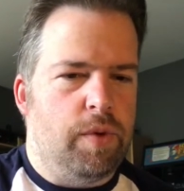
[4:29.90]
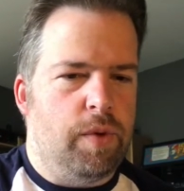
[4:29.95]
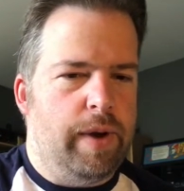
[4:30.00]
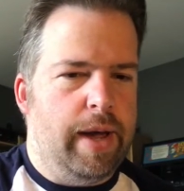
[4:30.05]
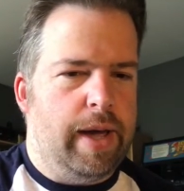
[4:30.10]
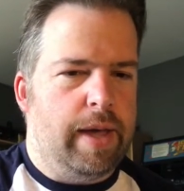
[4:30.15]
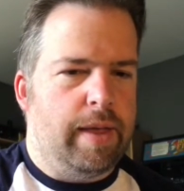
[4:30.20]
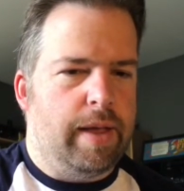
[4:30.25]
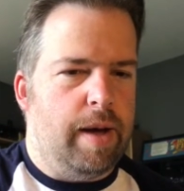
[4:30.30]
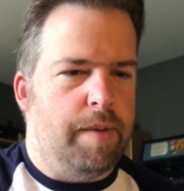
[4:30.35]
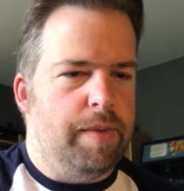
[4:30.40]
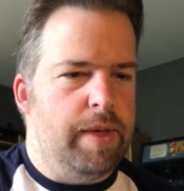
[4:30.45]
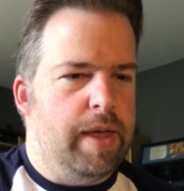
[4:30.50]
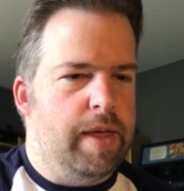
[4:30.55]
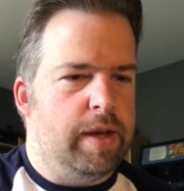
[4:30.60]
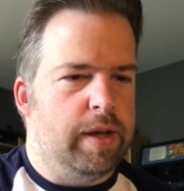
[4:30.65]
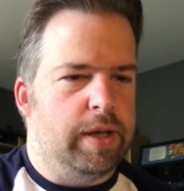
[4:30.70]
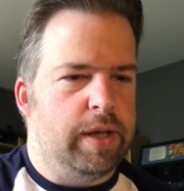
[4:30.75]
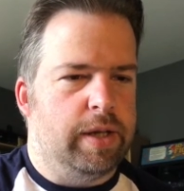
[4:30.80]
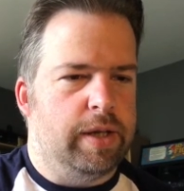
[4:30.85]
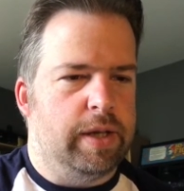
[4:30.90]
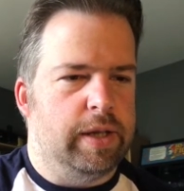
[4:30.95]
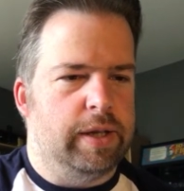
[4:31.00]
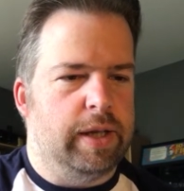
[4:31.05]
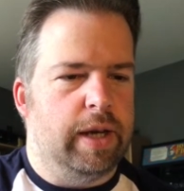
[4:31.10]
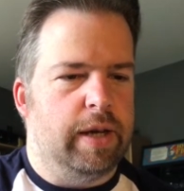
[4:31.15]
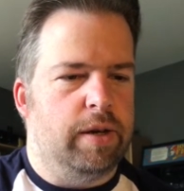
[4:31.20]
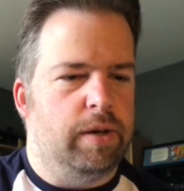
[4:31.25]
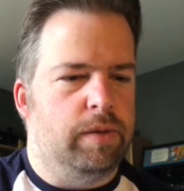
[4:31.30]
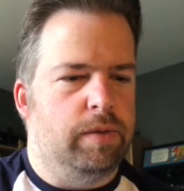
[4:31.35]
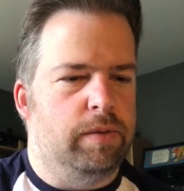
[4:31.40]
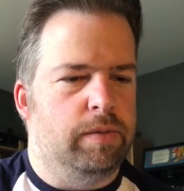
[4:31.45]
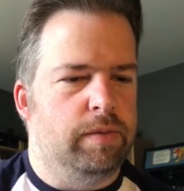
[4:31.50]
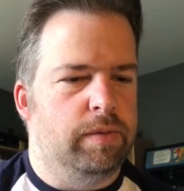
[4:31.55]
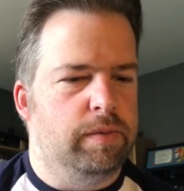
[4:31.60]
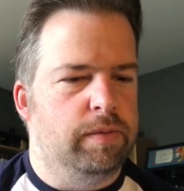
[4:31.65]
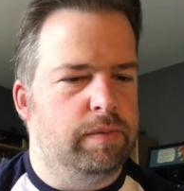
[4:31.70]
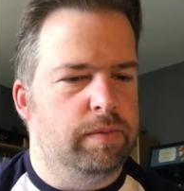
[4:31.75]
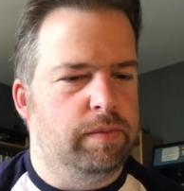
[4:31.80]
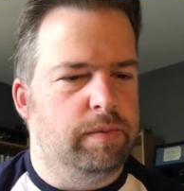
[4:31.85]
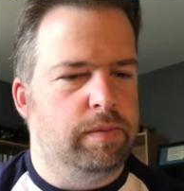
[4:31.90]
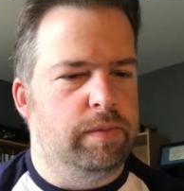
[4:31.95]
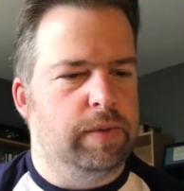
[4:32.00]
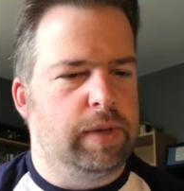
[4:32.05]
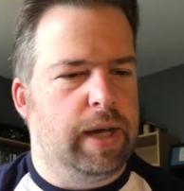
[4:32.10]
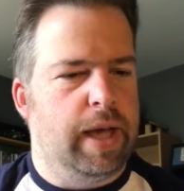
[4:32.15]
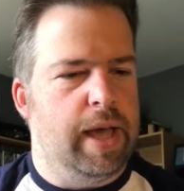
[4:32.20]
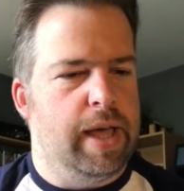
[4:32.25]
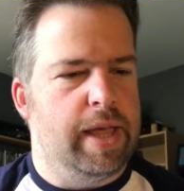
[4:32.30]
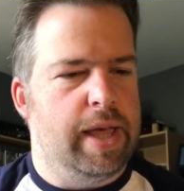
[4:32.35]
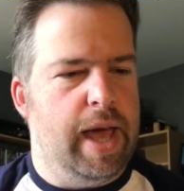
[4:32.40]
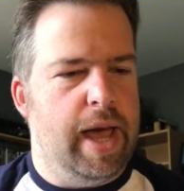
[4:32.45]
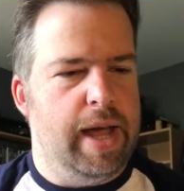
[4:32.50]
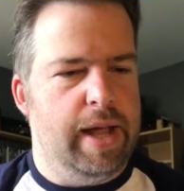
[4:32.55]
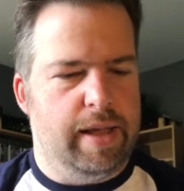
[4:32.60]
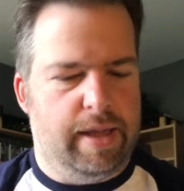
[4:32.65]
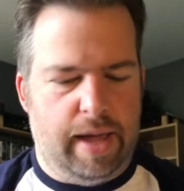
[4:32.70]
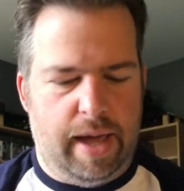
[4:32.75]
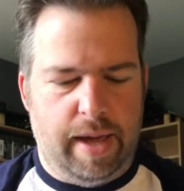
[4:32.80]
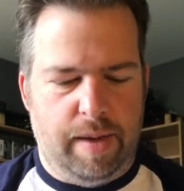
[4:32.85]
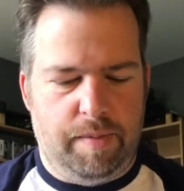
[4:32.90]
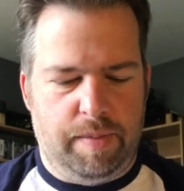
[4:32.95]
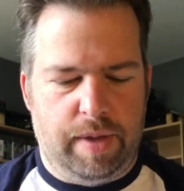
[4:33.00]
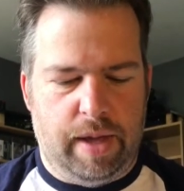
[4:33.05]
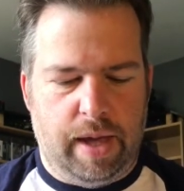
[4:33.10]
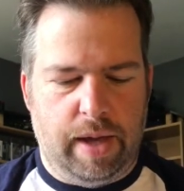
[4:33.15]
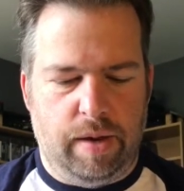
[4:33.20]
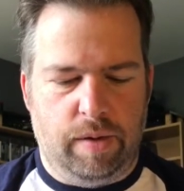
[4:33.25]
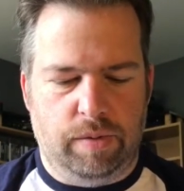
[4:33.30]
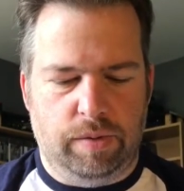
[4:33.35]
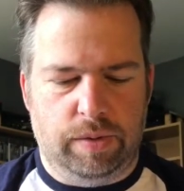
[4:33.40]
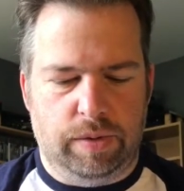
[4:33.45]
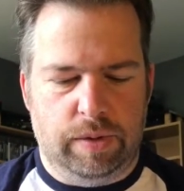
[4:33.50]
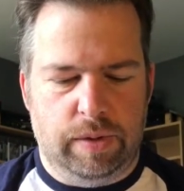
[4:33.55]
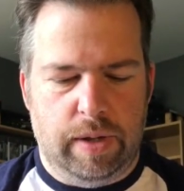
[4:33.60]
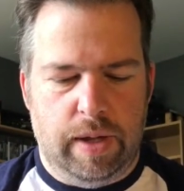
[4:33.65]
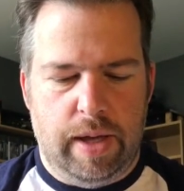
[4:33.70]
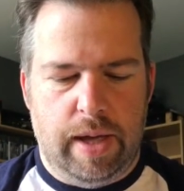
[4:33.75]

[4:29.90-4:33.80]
next up, these are just the single cassette type titles.